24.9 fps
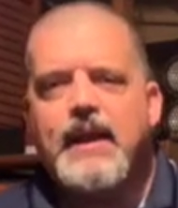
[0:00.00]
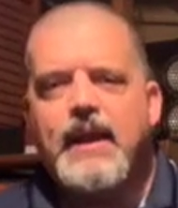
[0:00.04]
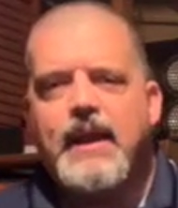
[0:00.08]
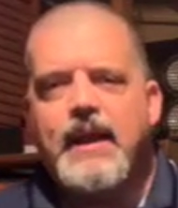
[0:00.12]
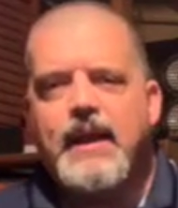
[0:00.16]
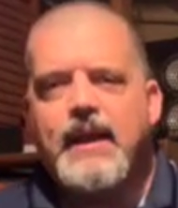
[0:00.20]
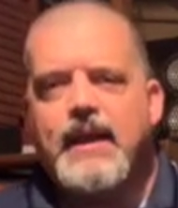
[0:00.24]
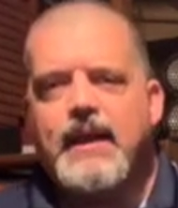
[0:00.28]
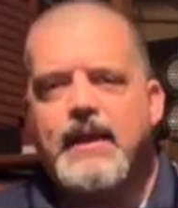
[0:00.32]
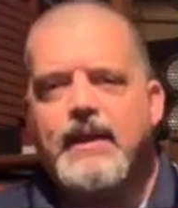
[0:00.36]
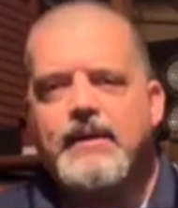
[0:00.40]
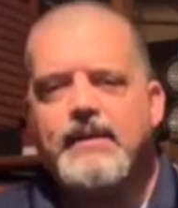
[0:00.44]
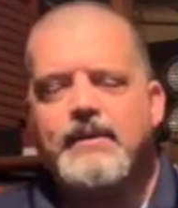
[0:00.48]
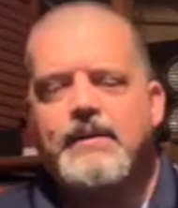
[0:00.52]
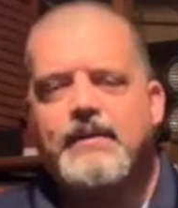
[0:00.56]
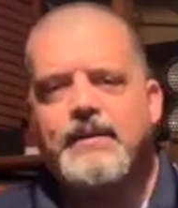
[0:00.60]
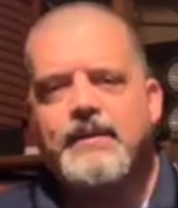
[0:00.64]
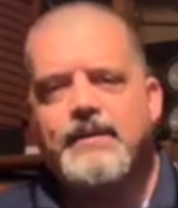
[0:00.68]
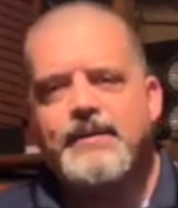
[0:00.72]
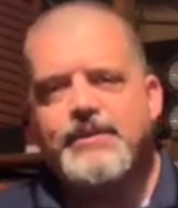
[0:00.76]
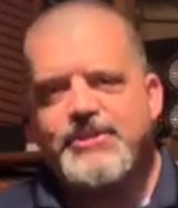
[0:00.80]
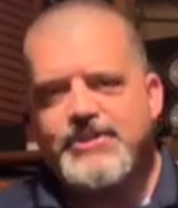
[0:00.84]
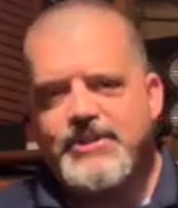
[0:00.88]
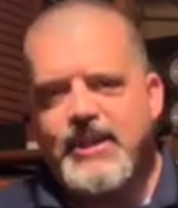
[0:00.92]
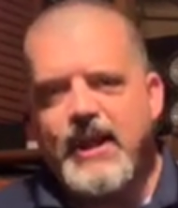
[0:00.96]
and
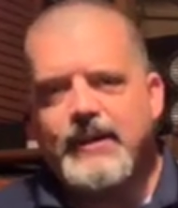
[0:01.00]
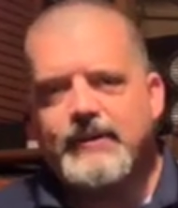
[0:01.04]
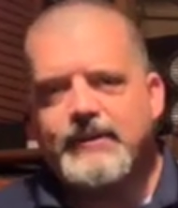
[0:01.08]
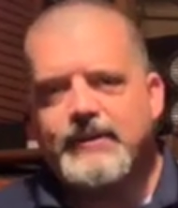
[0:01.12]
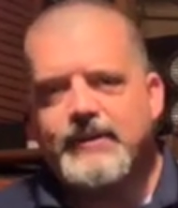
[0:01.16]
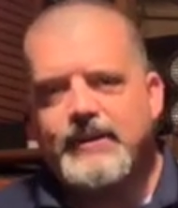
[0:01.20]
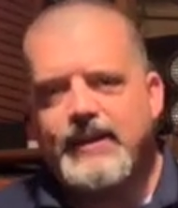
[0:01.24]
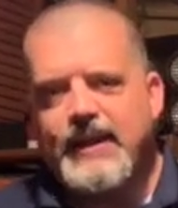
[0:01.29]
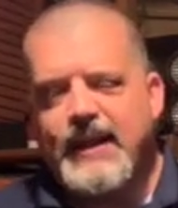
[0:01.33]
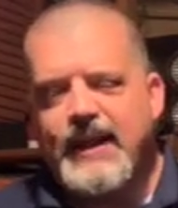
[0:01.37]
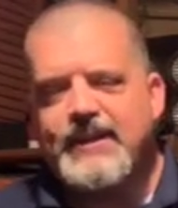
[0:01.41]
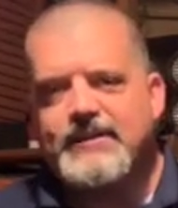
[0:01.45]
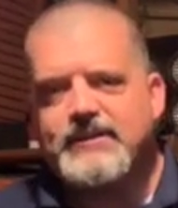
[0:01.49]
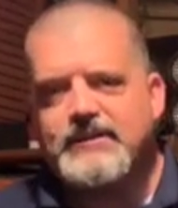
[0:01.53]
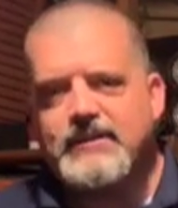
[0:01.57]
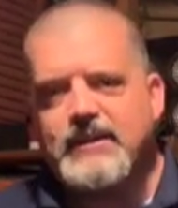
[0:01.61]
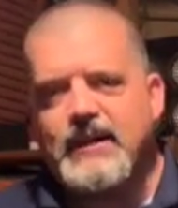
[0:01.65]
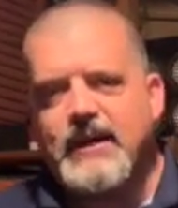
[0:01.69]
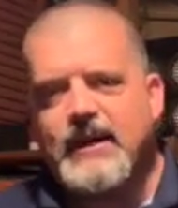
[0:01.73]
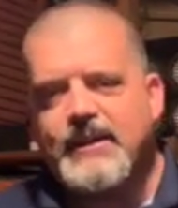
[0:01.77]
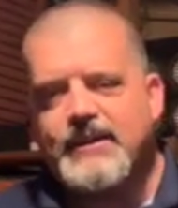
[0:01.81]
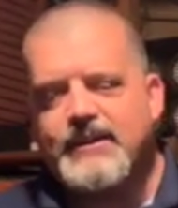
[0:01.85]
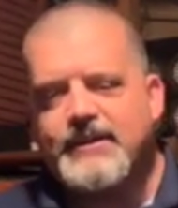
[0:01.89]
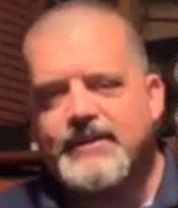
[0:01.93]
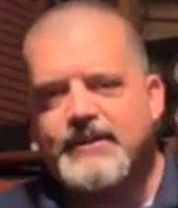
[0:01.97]
shower
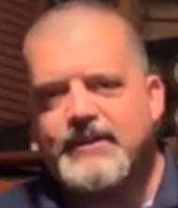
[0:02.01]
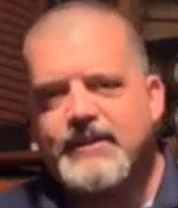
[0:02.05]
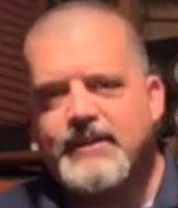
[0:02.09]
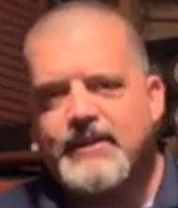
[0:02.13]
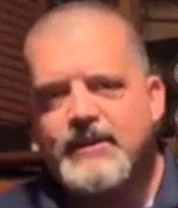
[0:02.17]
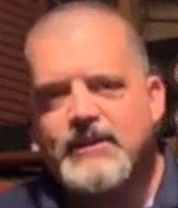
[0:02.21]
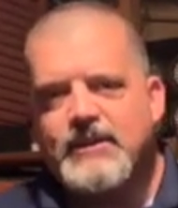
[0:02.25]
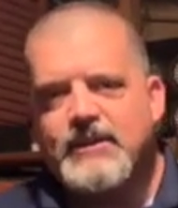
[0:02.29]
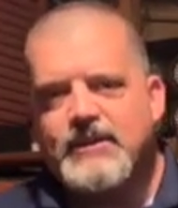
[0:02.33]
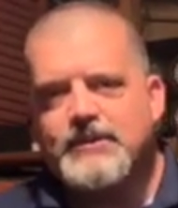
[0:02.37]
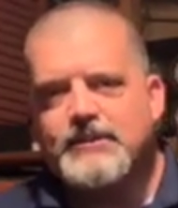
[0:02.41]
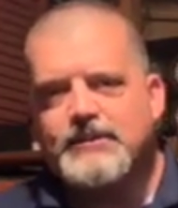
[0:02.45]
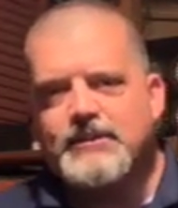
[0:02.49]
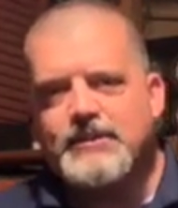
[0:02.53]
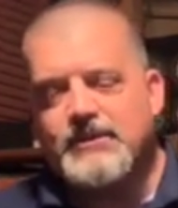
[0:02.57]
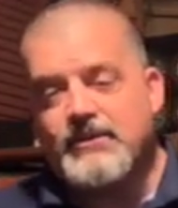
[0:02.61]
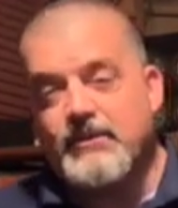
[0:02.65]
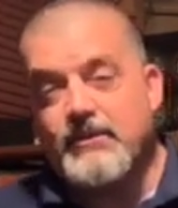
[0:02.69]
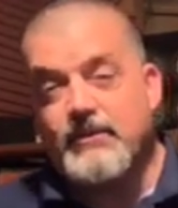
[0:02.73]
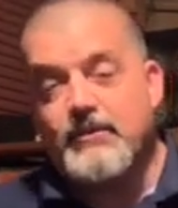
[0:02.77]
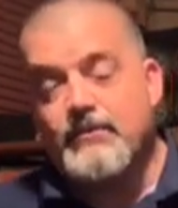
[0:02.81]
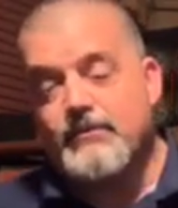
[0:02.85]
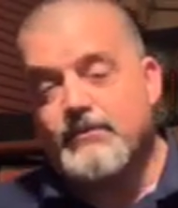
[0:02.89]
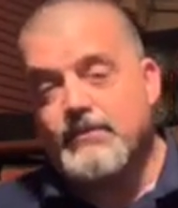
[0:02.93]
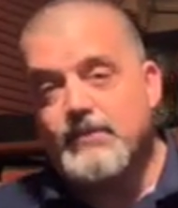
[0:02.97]
S-locks, which are
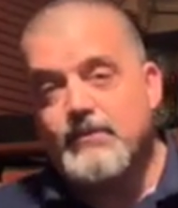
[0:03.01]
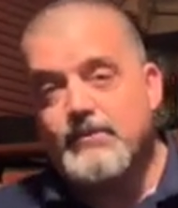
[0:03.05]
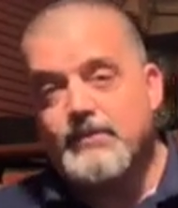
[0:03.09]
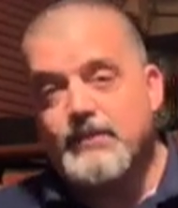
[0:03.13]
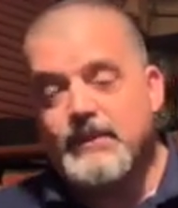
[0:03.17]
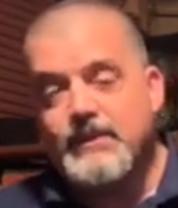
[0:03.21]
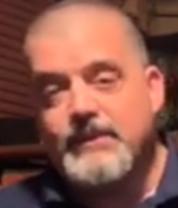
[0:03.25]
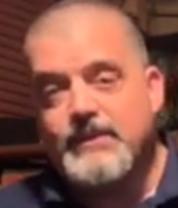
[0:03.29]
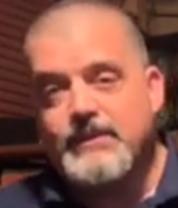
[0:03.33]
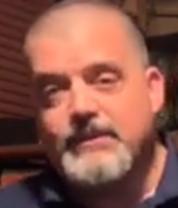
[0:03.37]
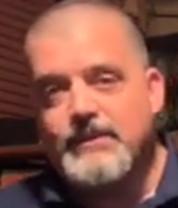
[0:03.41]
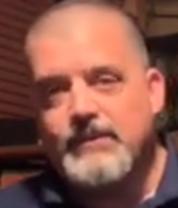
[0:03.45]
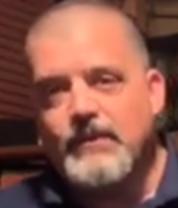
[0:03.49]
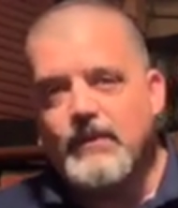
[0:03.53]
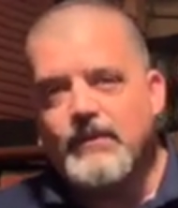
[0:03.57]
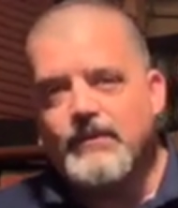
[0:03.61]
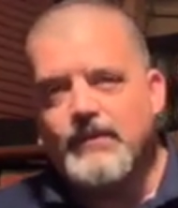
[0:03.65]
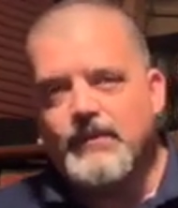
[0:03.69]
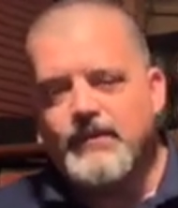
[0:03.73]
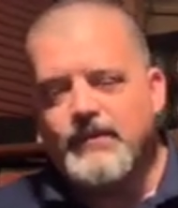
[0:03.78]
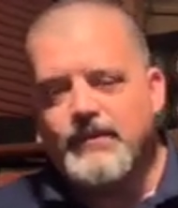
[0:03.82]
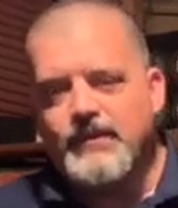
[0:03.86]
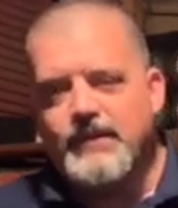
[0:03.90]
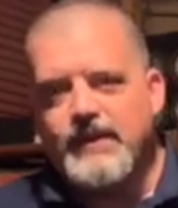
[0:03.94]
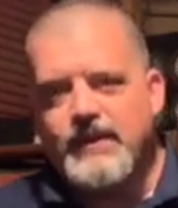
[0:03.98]
an improvement
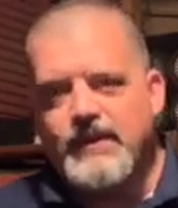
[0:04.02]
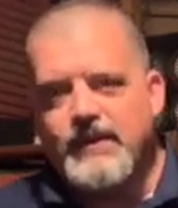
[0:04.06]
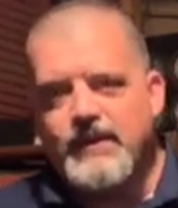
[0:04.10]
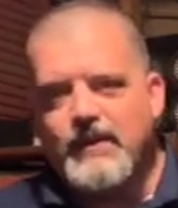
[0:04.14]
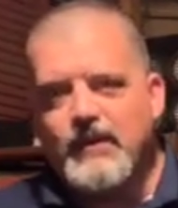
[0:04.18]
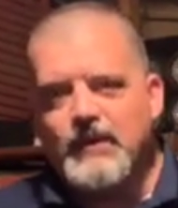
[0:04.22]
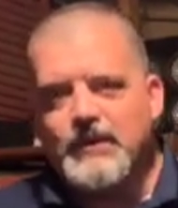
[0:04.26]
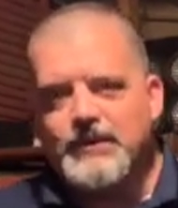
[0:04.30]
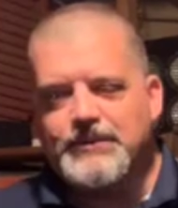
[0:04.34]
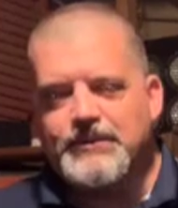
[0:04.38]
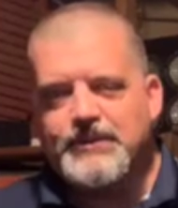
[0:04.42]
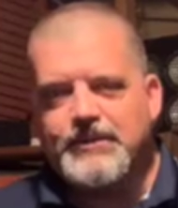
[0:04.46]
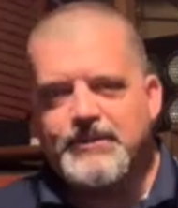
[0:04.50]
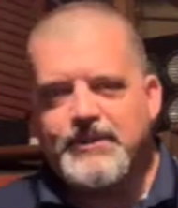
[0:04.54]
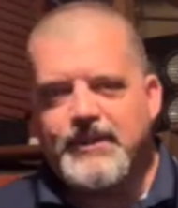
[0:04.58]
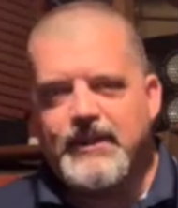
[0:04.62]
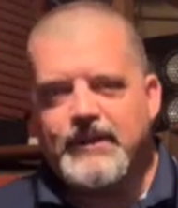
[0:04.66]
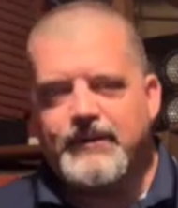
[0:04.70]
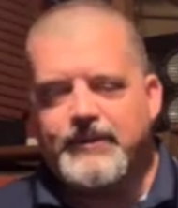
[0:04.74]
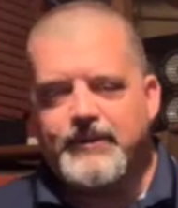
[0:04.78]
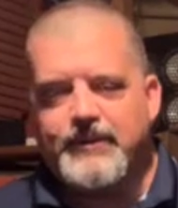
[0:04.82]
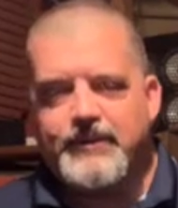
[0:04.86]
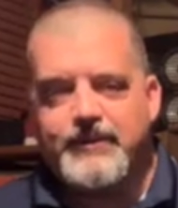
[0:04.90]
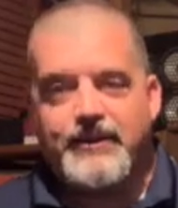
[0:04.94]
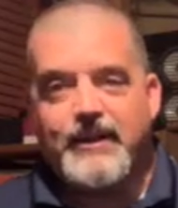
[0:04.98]
over the older
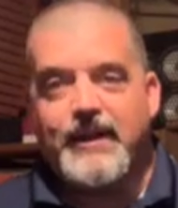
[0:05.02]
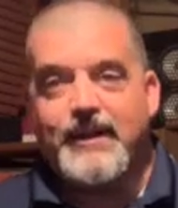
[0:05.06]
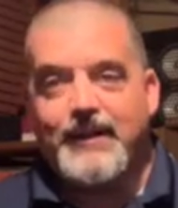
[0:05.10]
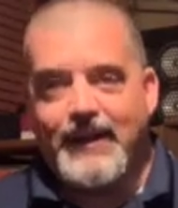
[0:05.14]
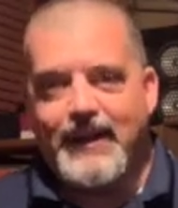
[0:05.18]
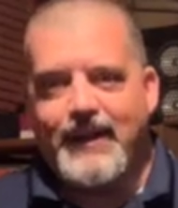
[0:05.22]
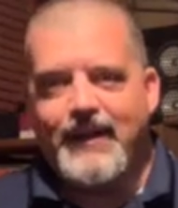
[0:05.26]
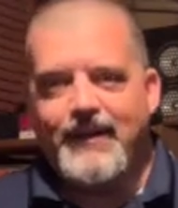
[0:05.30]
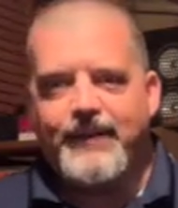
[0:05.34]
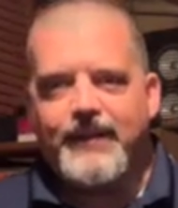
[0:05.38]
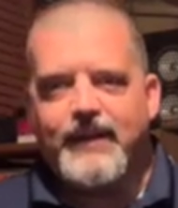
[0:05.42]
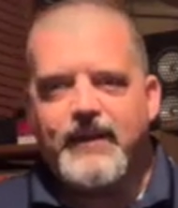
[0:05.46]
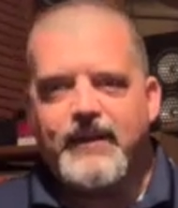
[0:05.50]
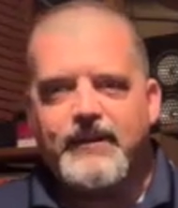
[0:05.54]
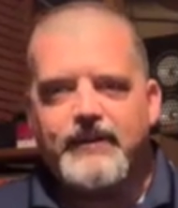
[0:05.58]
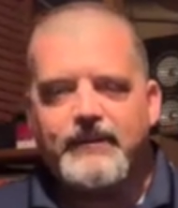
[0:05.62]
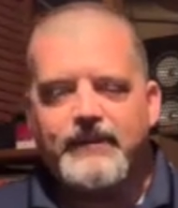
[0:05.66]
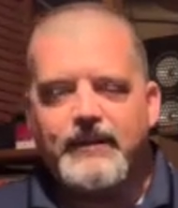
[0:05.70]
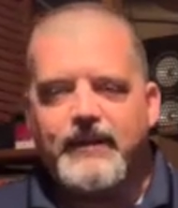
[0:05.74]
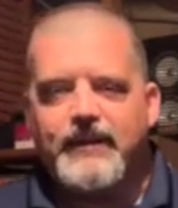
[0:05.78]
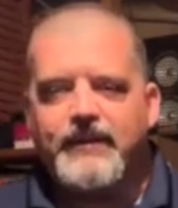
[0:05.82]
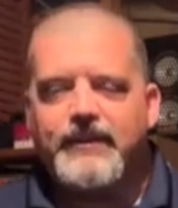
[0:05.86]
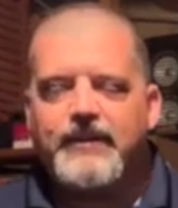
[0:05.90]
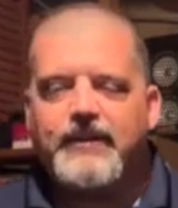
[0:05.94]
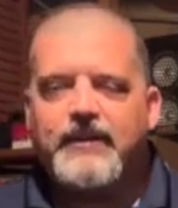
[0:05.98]
shower design, I think, at
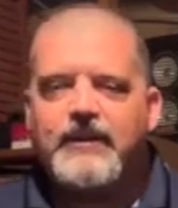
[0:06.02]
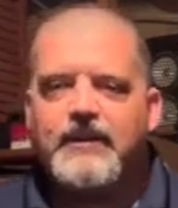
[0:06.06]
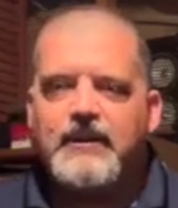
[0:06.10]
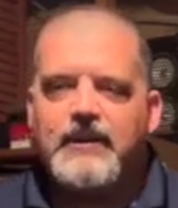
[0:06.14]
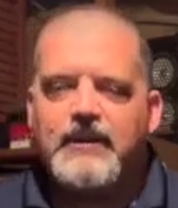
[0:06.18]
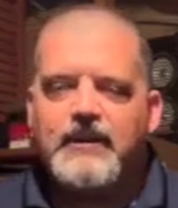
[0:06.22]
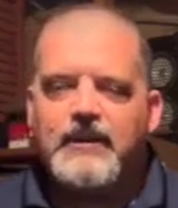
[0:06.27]
least.